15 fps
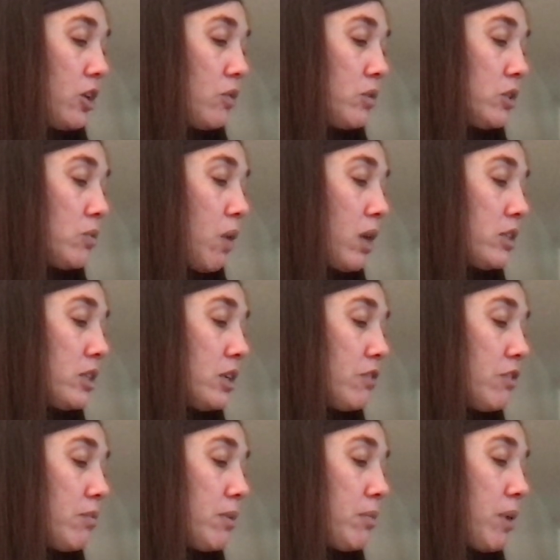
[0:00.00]
who was watching
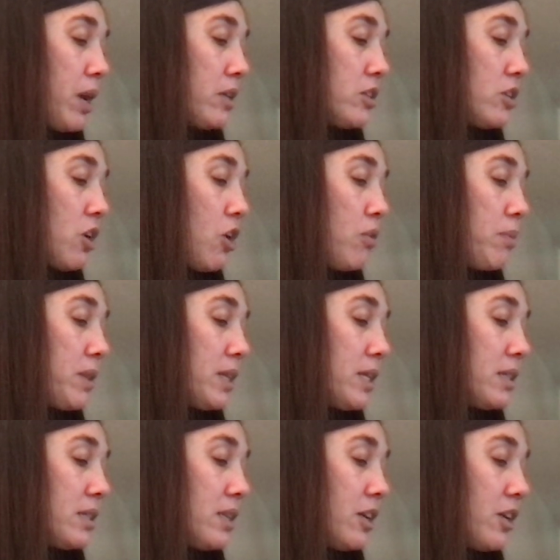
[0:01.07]
from a branch and openly
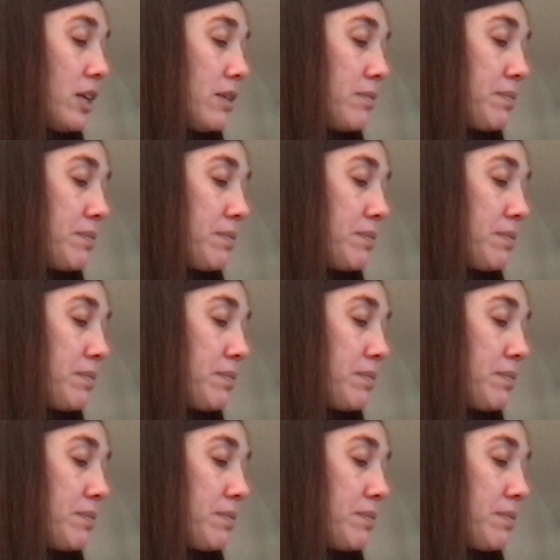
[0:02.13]
sneering.